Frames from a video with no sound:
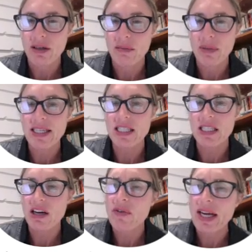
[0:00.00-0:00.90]
plus
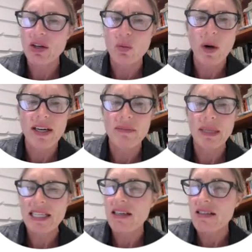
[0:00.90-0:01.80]
around 1
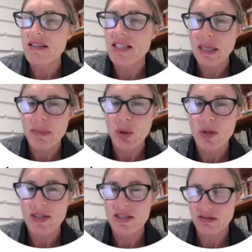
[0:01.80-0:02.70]
million
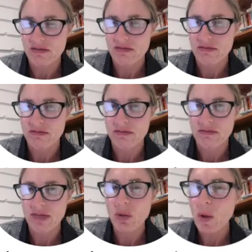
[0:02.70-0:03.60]
seabirds,
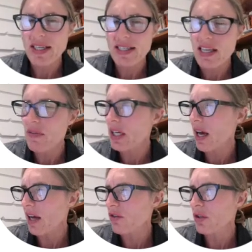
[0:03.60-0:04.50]
and why
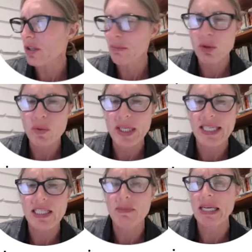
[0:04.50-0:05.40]
700
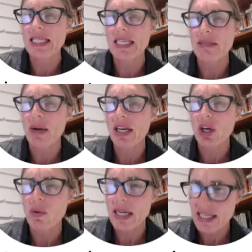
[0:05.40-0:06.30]
marine species might
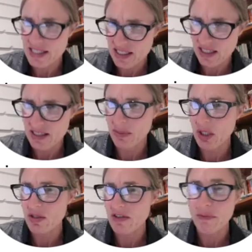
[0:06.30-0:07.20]
go extinct
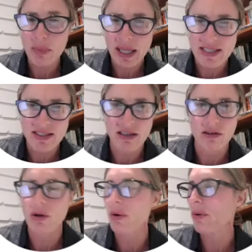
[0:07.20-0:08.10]
because of
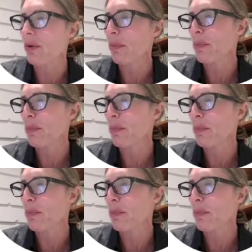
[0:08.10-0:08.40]
plastic alone.